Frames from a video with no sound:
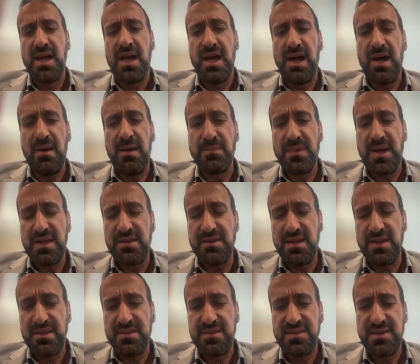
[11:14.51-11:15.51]

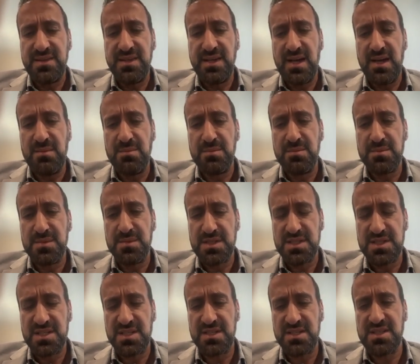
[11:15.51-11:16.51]
and then
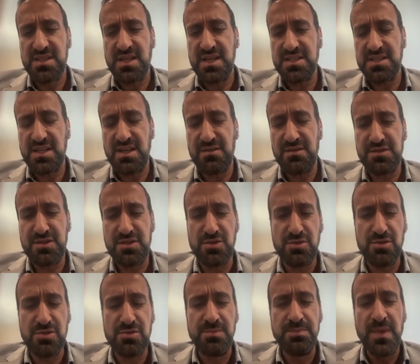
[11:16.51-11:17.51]

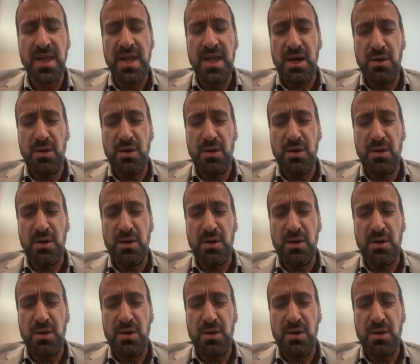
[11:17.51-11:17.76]
TM6SF2,